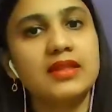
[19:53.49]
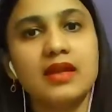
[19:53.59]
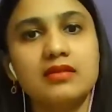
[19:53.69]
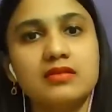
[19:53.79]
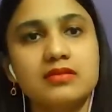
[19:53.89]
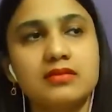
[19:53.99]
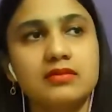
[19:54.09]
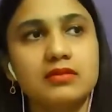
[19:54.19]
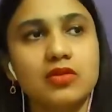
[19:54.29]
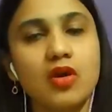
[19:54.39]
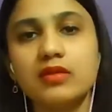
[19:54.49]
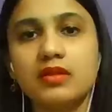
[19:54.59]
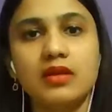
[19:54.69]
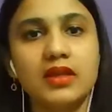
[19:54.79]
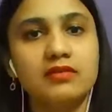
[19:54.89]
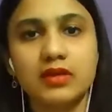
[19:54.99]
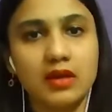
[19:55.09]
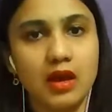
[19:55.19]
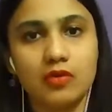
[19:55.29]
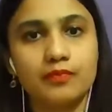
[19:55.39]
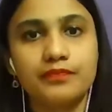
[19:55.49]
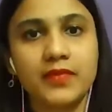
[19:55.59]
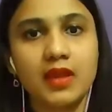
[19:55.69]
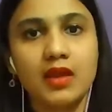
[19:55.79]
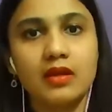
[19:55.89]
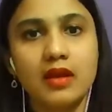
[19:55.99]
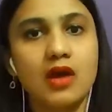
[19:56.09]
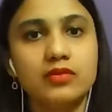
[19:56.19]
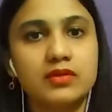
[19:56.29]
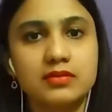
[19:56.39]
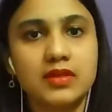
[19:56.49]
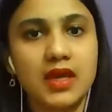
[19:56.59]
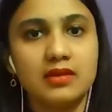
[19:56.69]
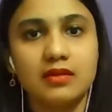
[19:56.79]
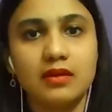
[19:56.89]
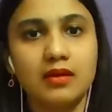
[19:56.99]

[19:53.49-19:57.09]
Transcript: and that is not there even now. Now there's that